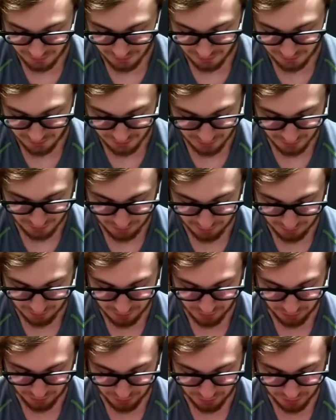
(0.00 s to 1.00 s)
And I
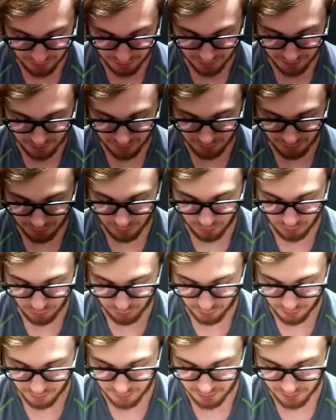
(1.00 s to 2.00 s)
actually had to get some notes
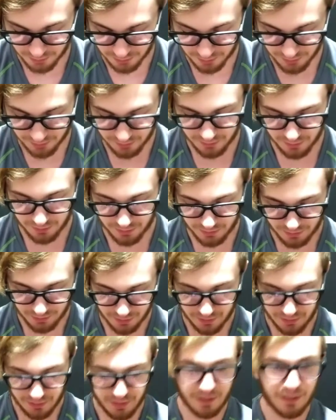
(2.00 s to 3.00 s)
ready,
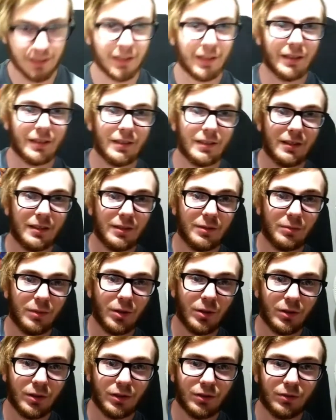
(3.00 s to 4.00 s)
because
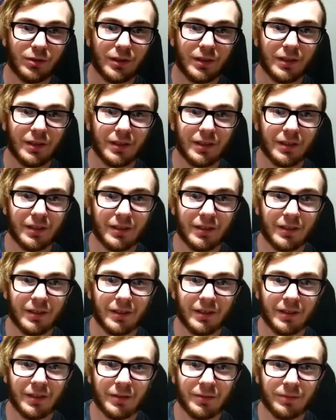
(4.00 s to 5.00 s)
all this right here,
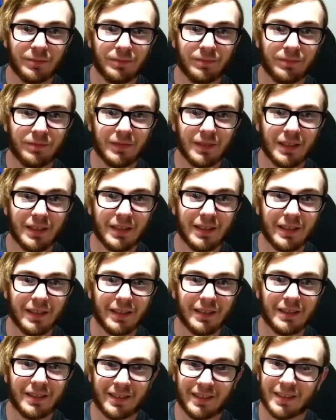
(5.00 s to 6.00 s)

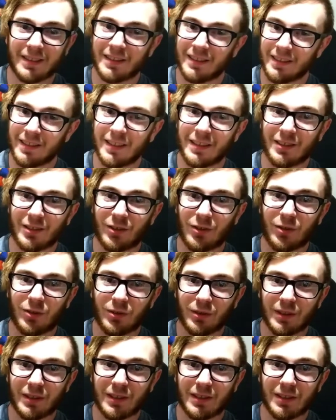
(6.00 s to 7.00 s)
it's a
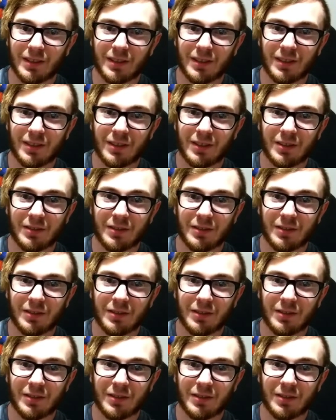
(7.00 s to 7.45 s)
long list.